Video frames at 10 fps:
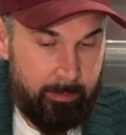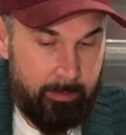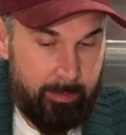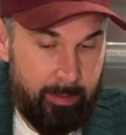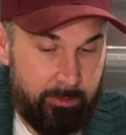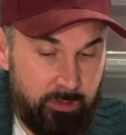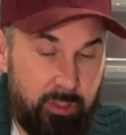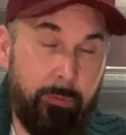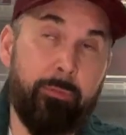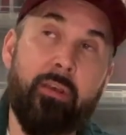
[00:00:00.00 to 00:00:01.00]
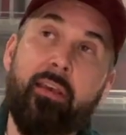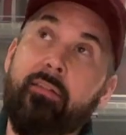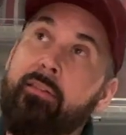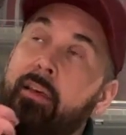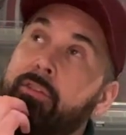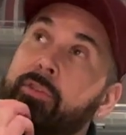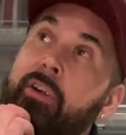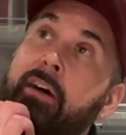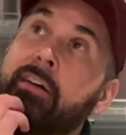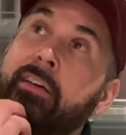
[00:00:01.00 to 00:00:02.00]
and shipping,
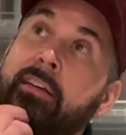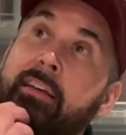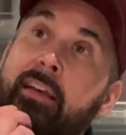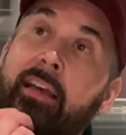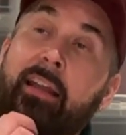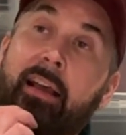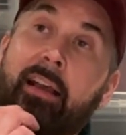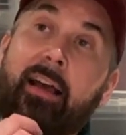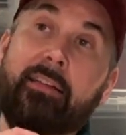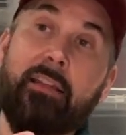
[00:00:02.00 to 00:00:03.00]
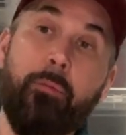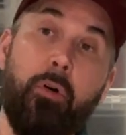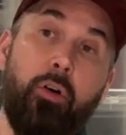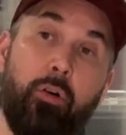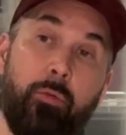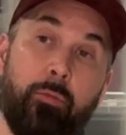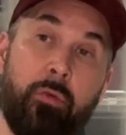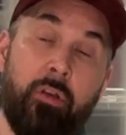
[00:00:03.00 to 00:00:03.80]
etc. And I got them home,